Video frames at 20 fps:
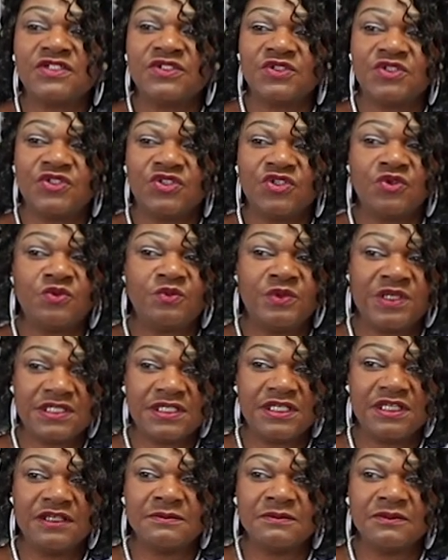fashion show
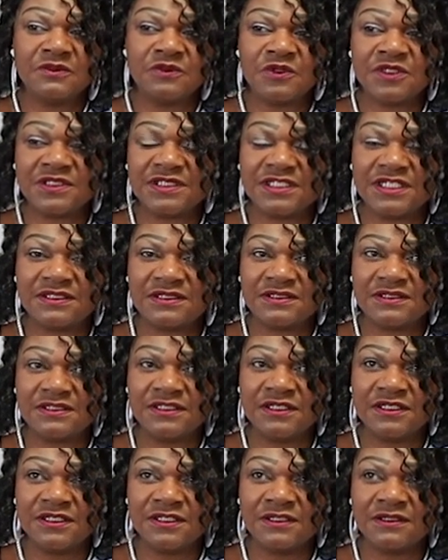with him was at
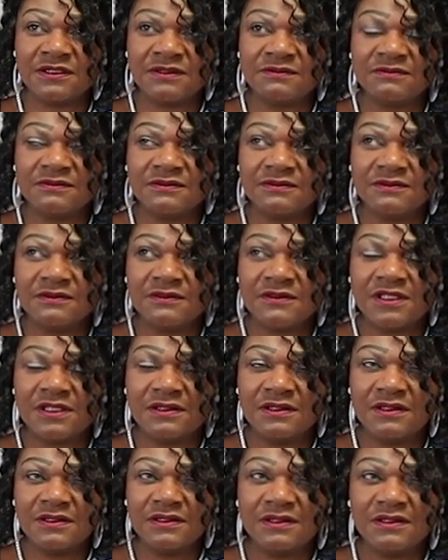the
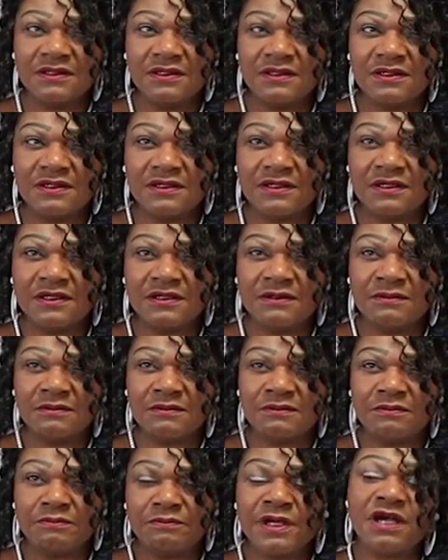
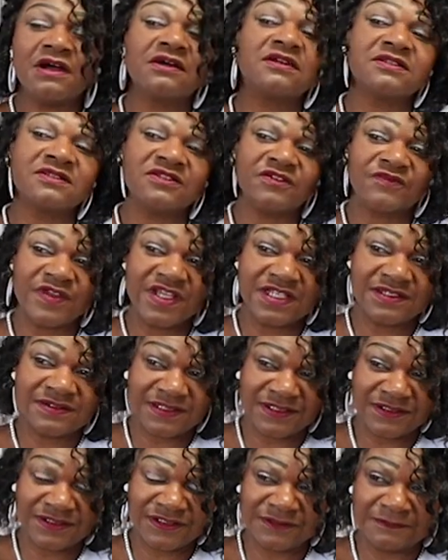Barkers of
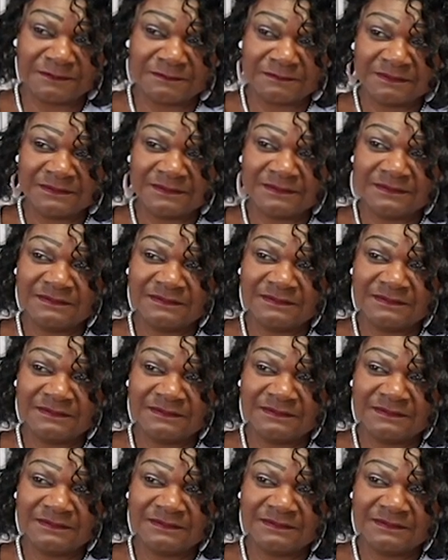Kensington.